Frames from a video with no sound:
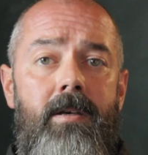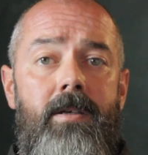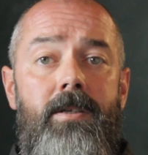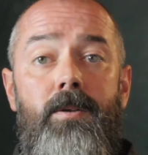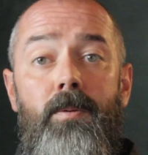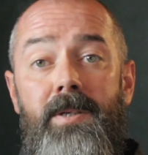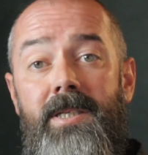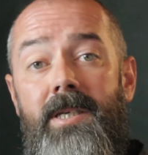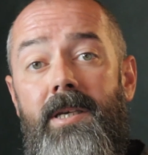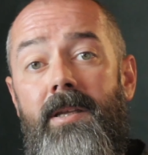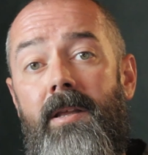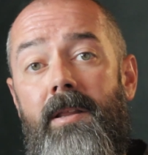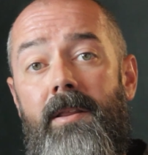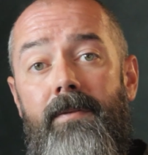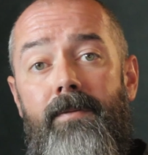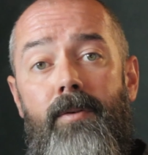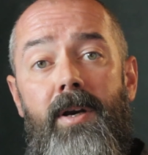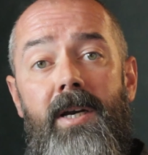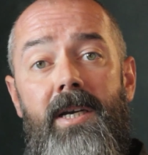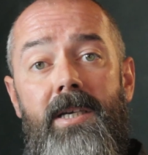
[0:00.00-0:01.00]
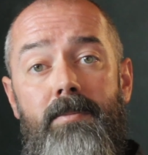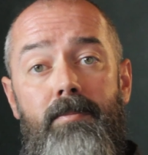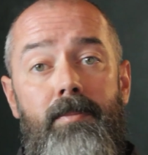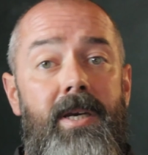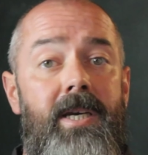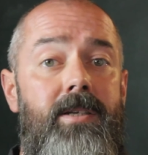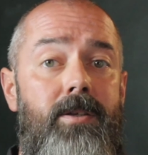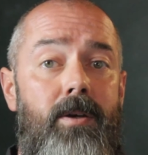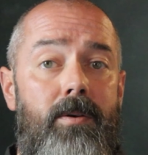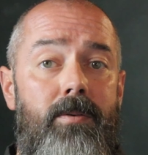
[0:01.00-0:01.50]
So we see that the phrase
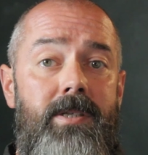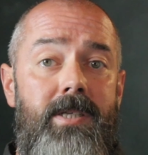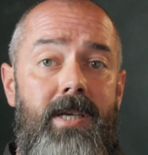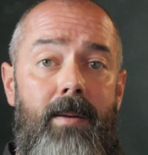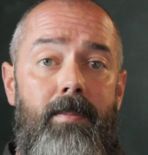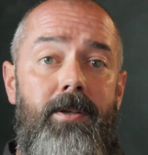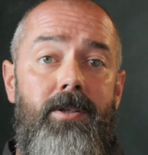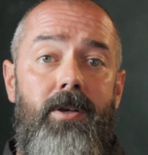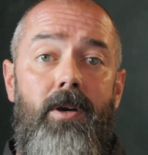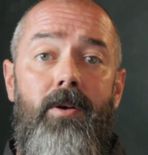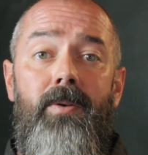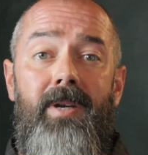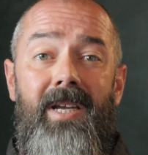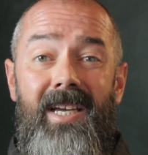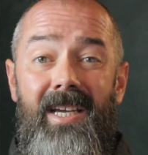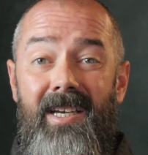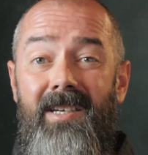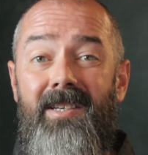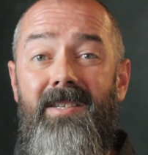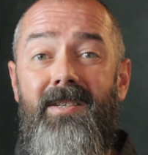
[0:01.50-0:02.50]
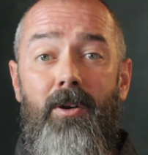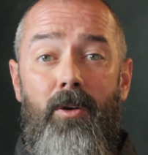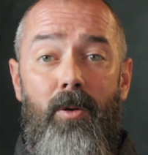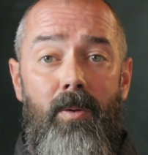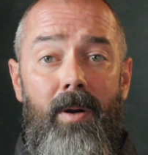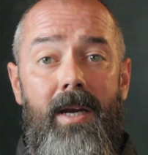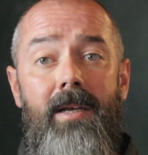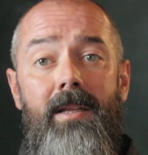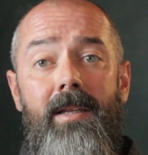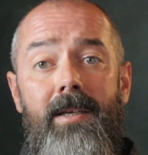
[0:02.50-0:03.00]
miaton sabbaton is
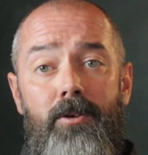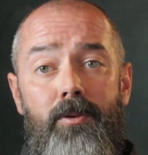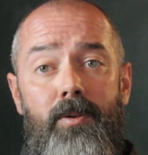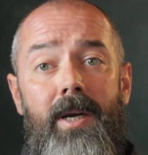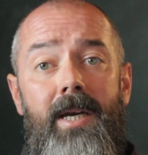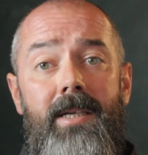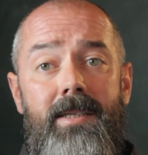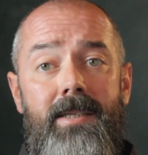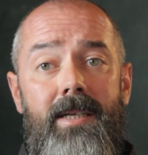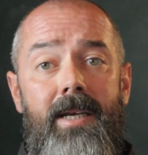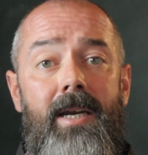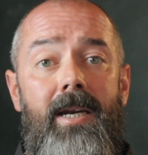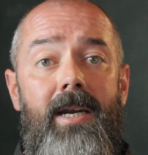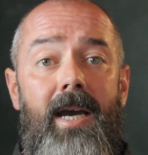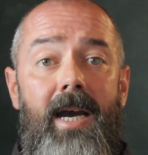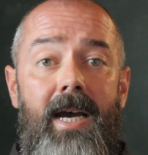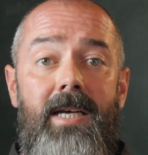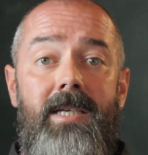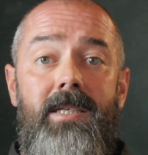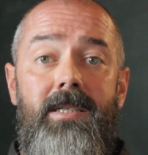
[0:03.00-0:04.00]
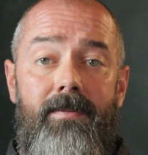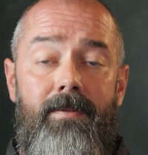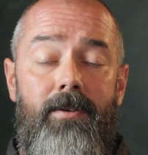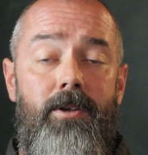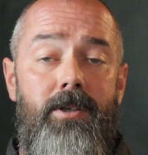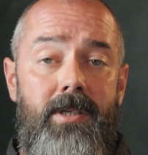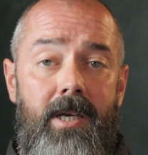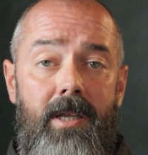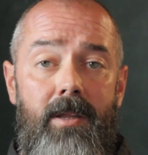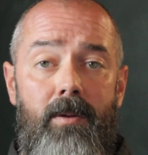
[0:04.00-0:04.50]
correctly translated as the
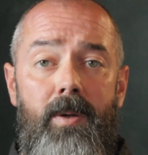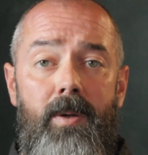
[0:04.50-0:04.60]
first day of the